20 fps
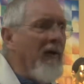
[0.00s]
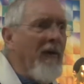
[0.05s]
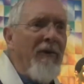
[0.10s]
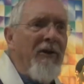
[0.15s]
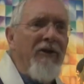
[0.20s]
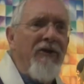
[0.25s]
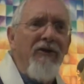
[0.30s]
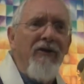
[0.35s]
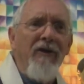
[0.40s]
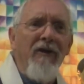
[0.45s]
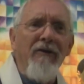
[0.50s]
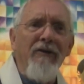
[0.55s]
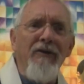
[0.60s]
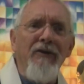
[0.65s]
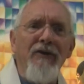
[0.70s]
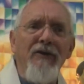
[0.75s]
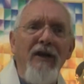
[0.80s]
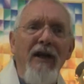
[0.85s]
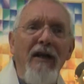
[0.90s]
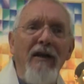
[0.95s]
I mean, do you
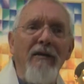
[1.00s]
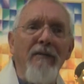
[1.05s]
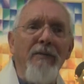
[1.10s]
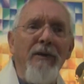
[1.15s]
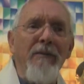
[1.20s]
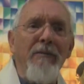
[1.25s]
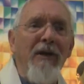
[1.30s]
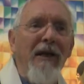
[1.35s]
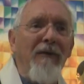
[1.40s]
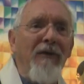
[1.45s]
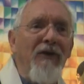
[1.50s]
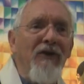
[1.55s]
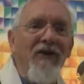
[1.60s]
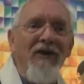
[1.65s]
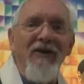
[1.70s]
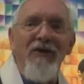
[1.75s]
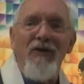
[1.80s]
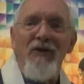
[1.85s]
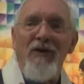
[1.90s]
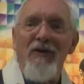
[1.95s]
notice that people have a
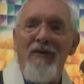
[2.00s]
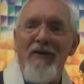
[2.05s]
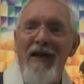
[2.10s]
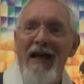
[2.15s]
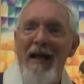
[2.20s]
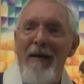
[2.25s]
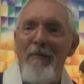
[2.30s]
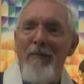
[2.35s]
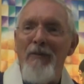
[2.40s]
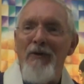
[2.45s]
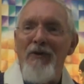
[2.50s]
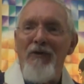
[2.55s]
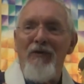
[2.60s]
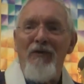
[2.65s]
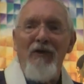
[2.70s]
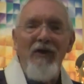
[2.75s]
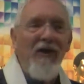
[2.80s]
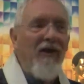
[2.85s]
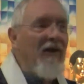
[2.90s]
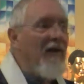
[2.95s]
certain sort of
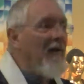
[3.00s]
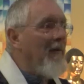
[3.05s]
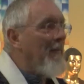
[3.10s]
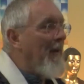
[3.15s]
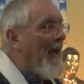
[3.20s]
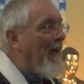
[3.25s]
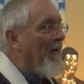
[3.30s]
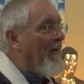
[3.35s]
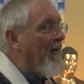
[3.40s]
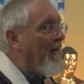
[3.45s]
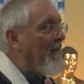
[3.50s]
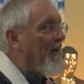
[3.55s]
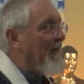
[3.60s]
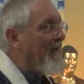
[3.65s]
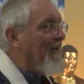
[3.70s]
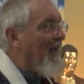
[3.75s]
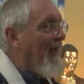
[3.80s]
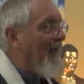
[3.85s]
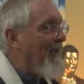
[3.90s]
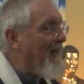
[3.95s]
atmosphere about them, a
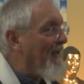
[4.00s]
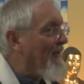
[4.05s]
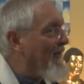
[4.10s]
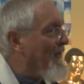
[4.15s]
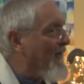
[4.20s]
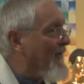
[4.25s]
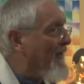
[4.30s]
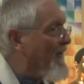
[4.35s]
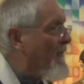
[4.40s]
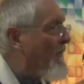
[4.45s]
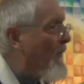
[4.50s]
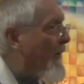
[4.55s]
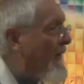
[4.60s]
taste to them?